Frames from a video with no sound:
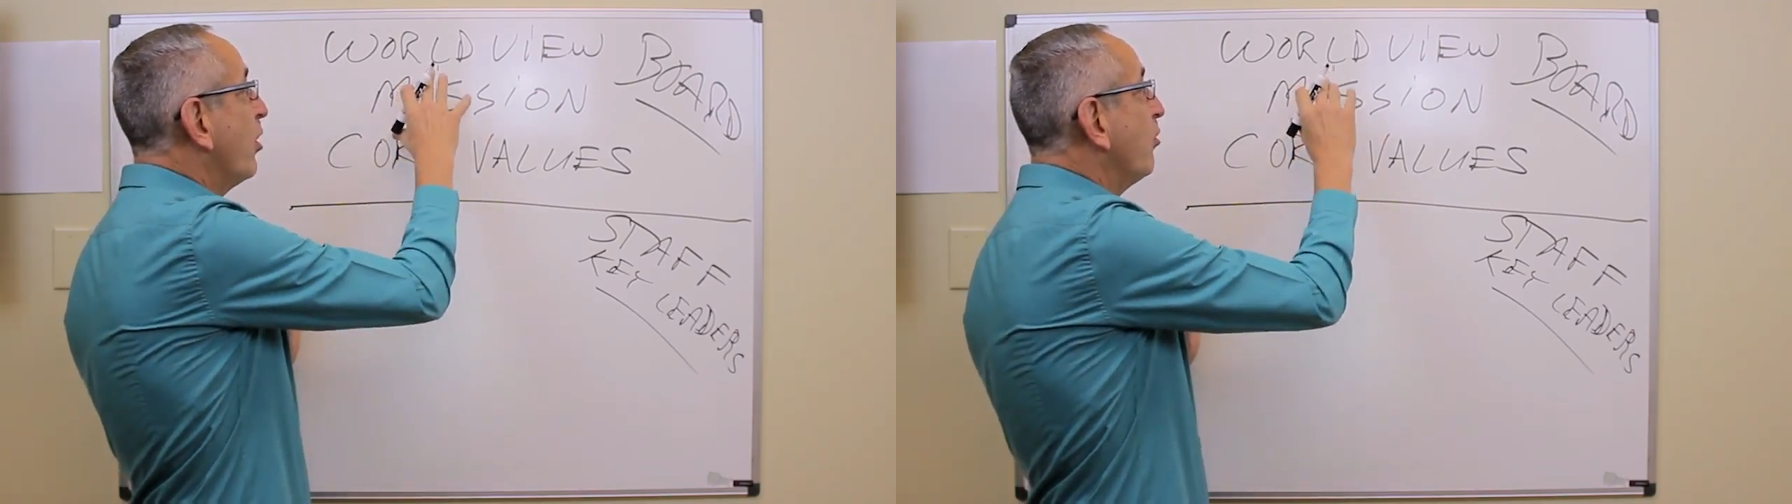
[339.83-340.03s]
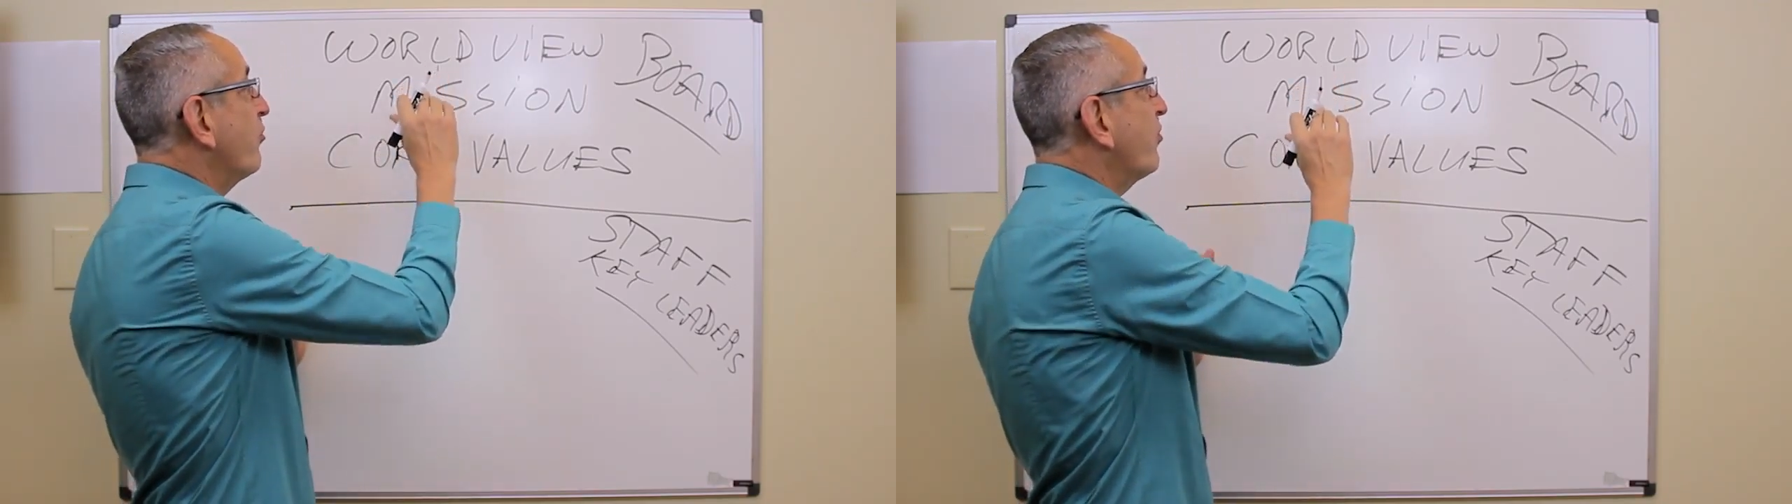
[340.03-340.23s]

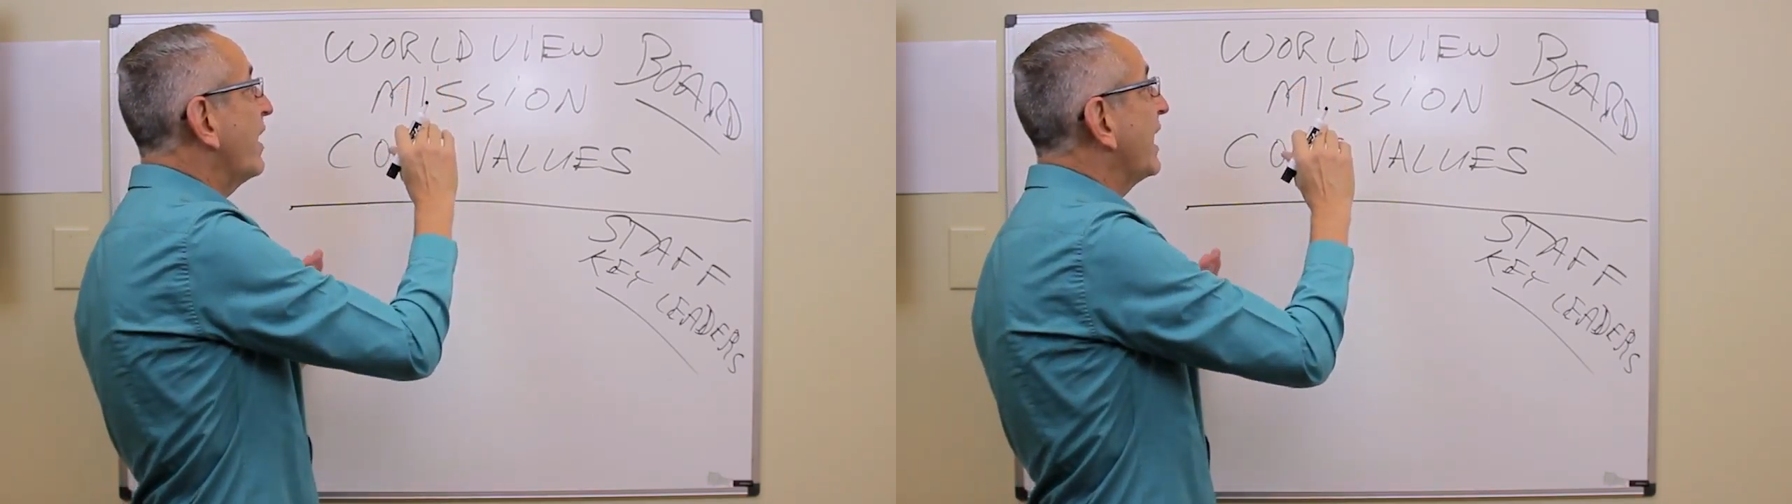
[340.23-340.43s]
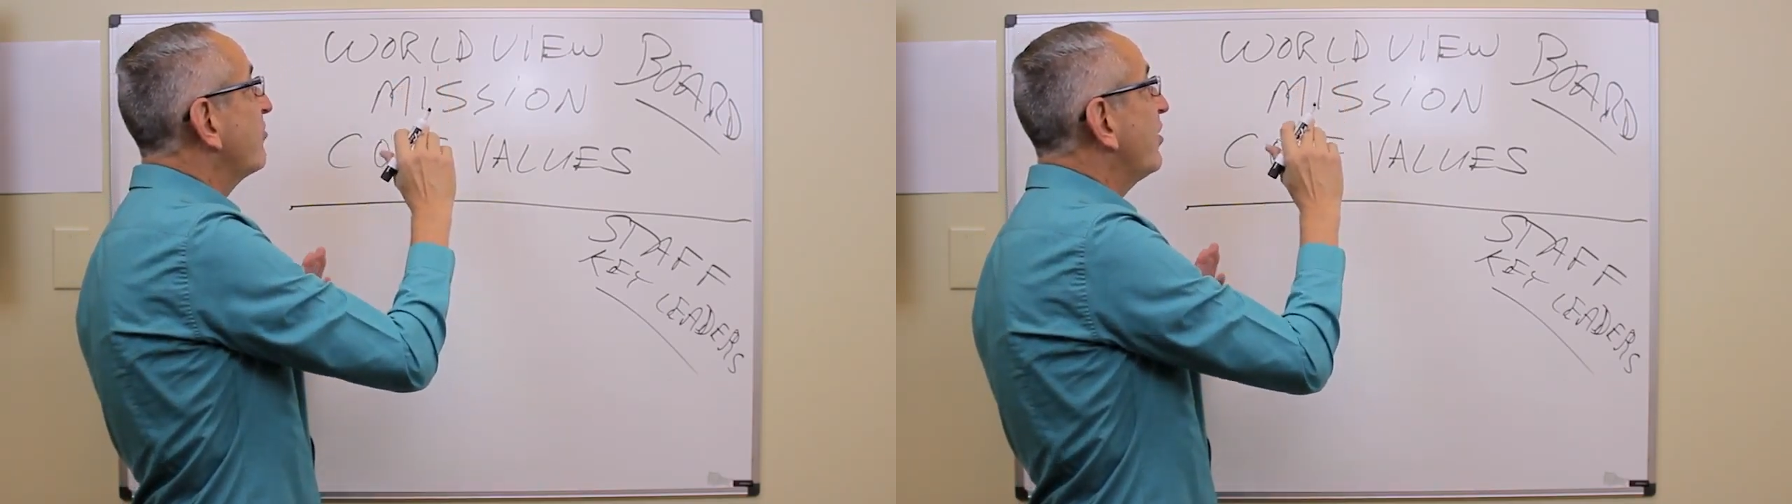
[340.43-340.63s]
those
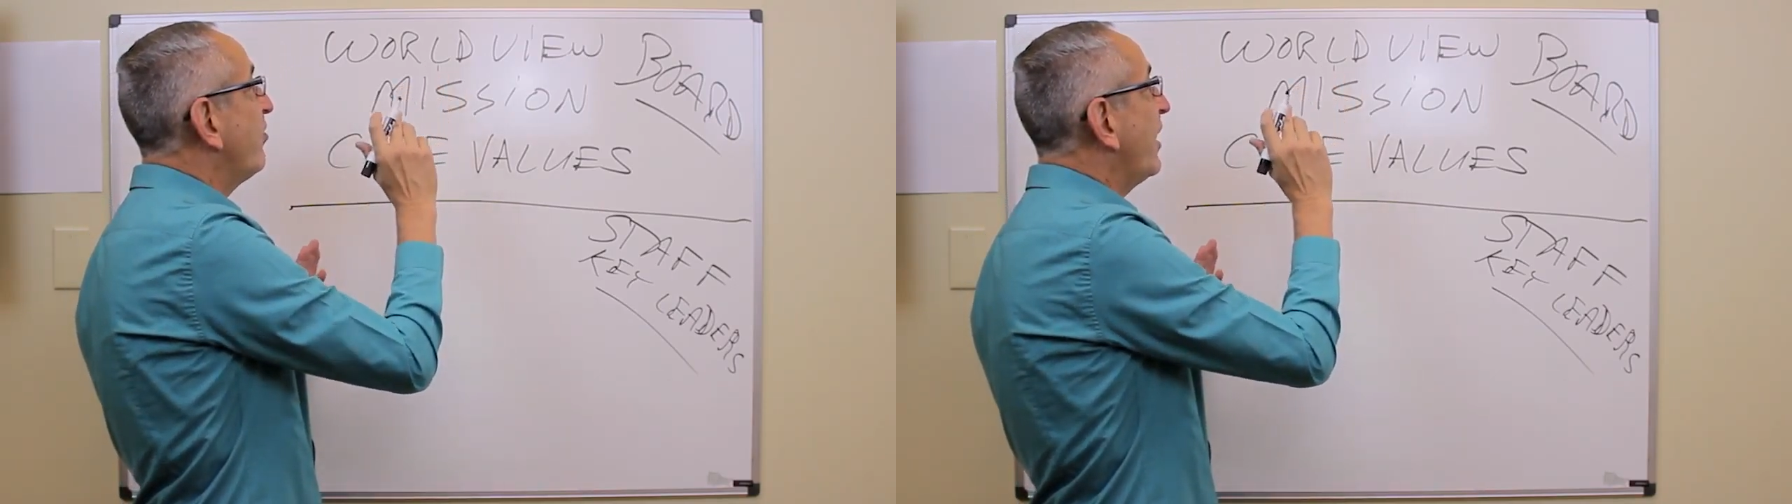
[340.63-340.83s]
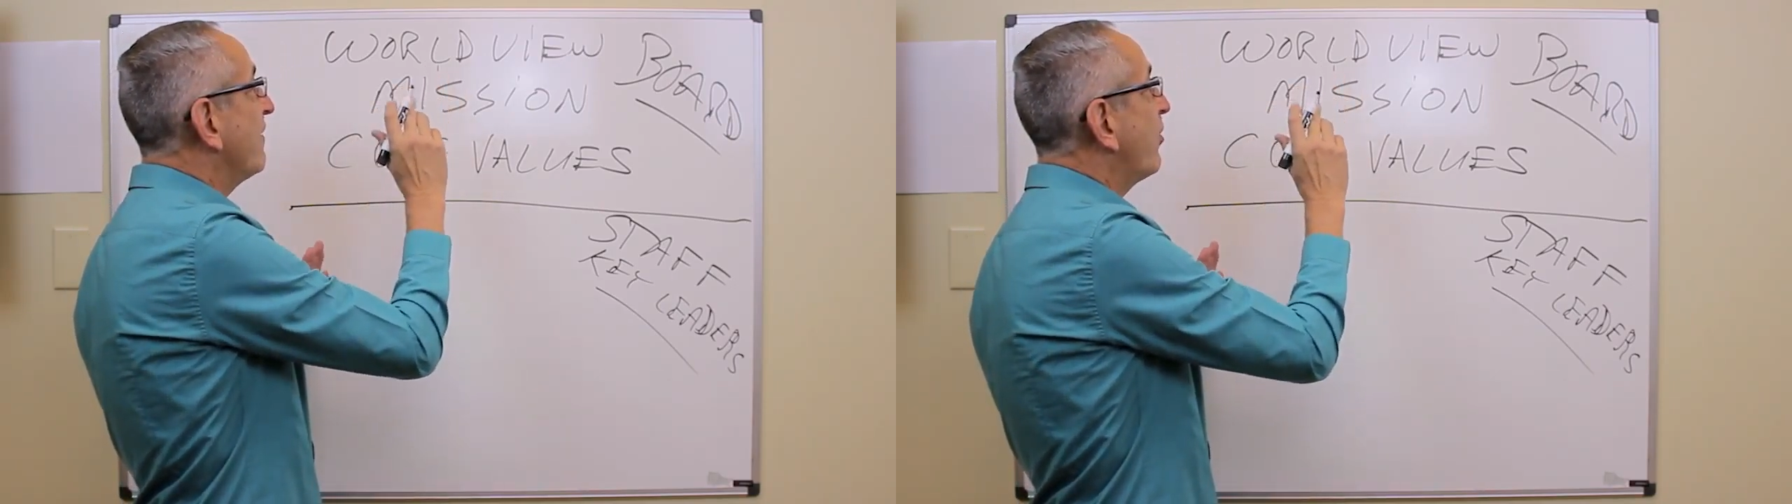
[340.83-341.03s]
things
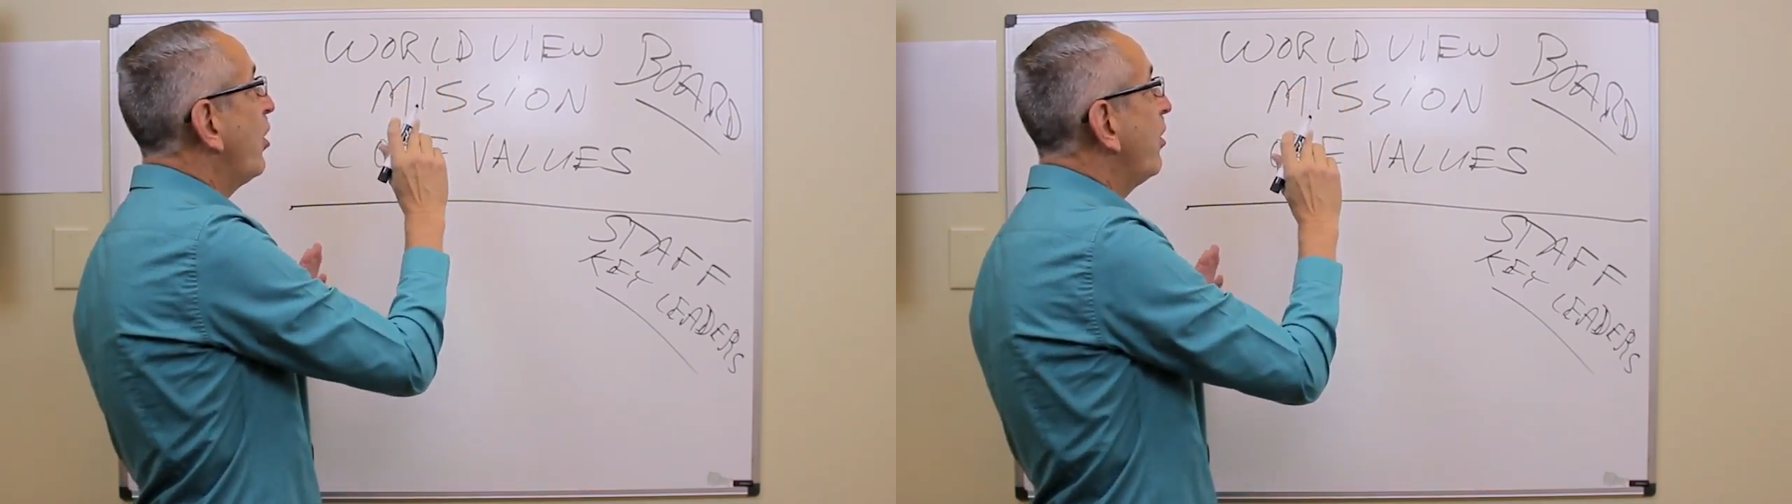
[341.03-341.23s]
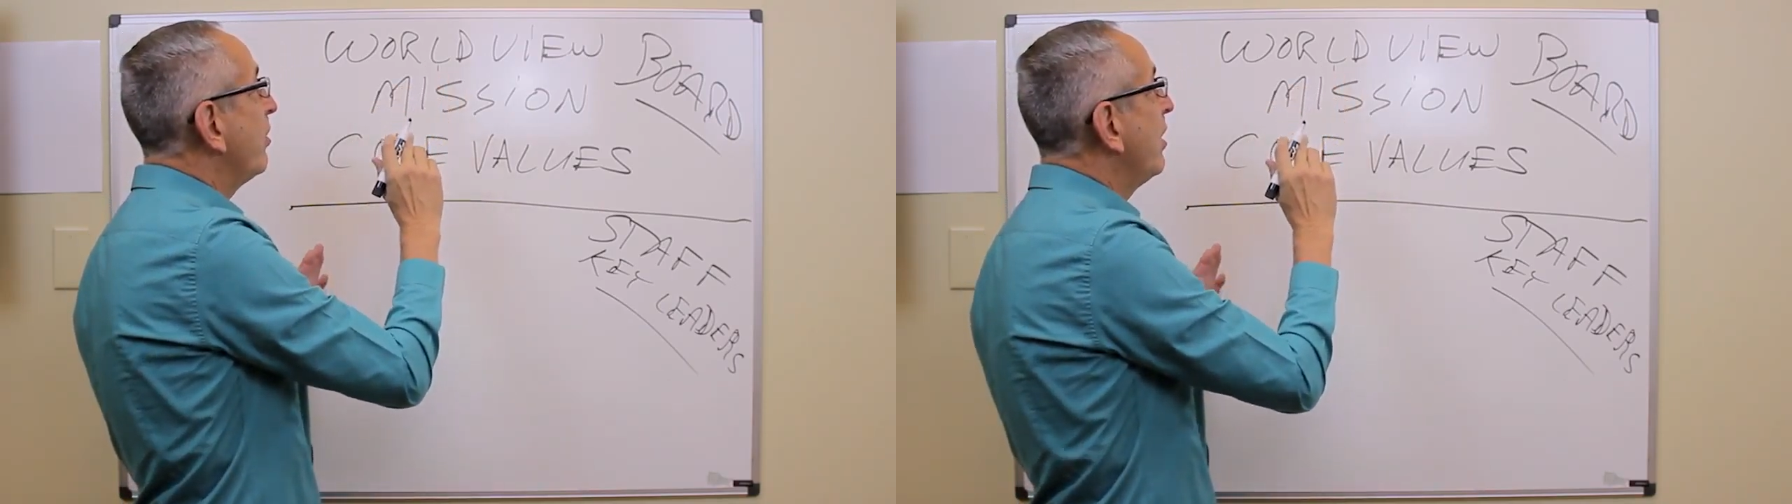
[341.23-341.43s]
that they have
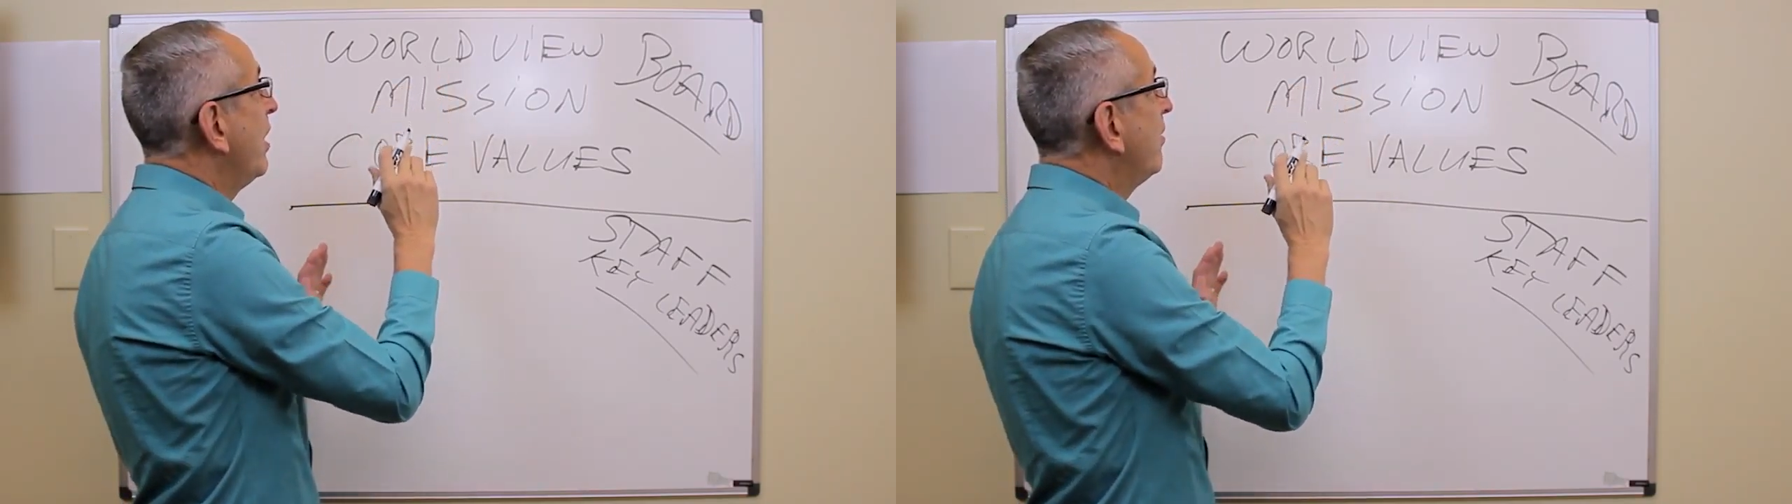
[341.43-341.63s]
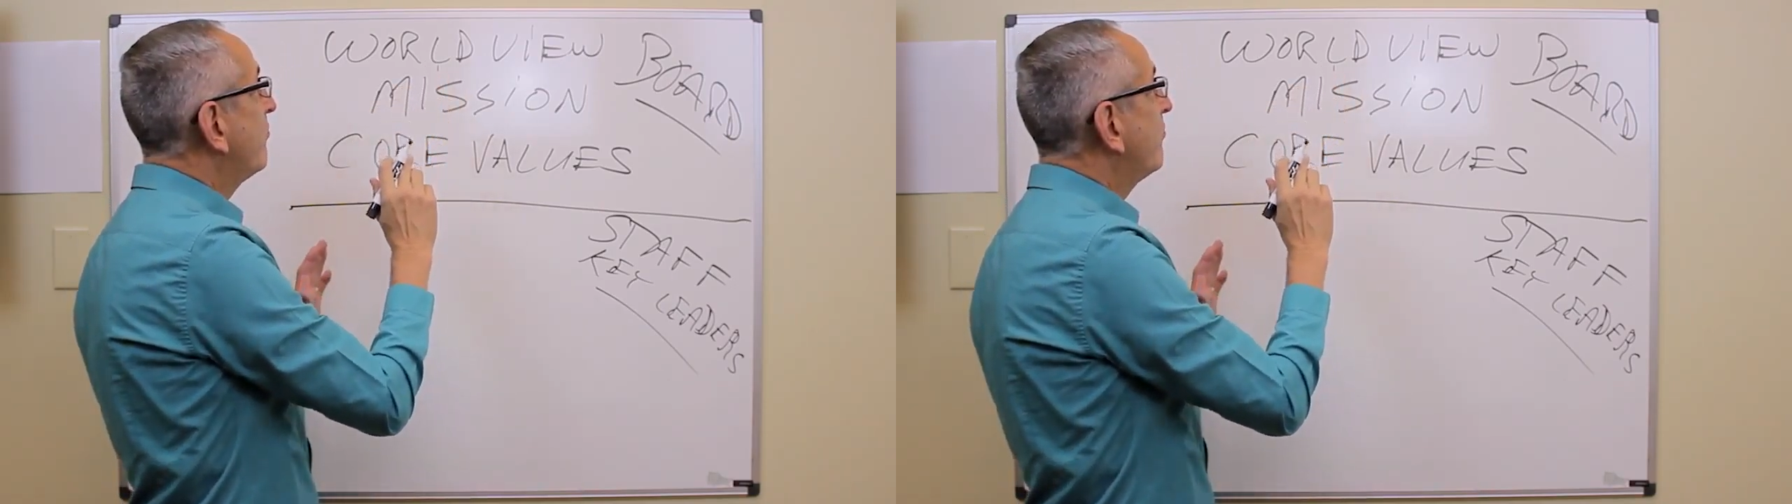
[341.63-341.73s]
heard